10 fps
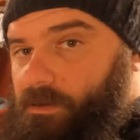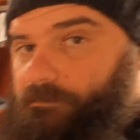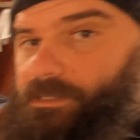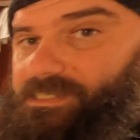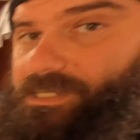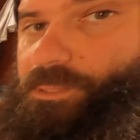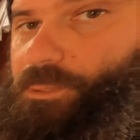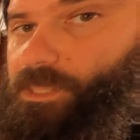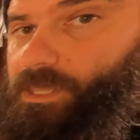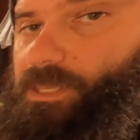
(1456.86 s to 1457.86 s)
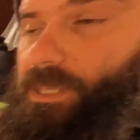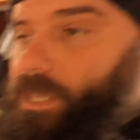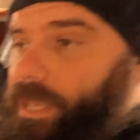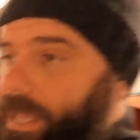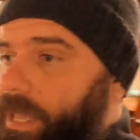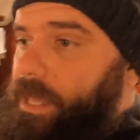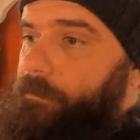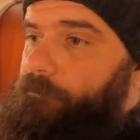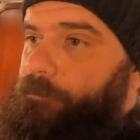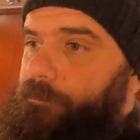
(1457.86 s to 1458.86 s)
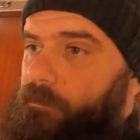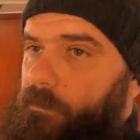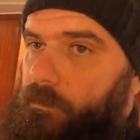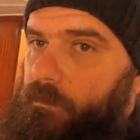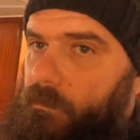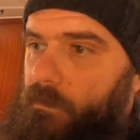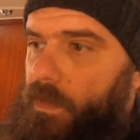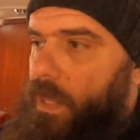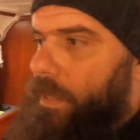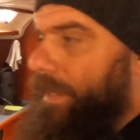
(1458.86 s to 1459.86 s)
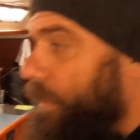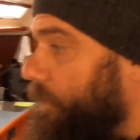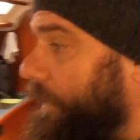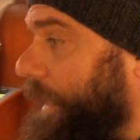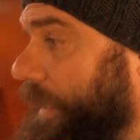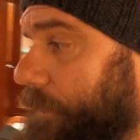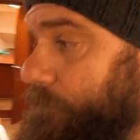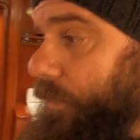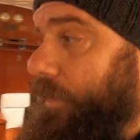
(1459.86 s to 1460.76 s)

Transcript: of the Sith and here, and put